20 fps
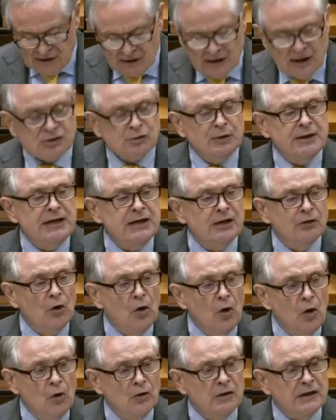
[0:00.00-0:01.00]
to hear
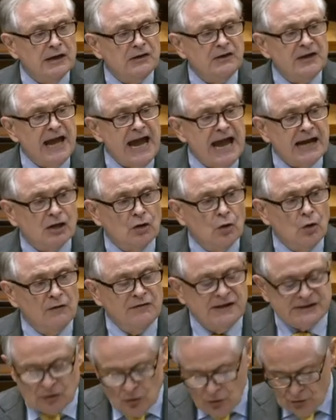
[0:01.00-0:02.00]
only the echo of
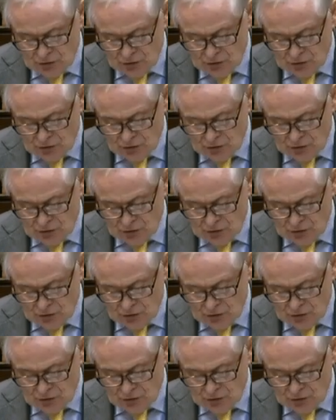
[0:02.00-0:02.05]
his own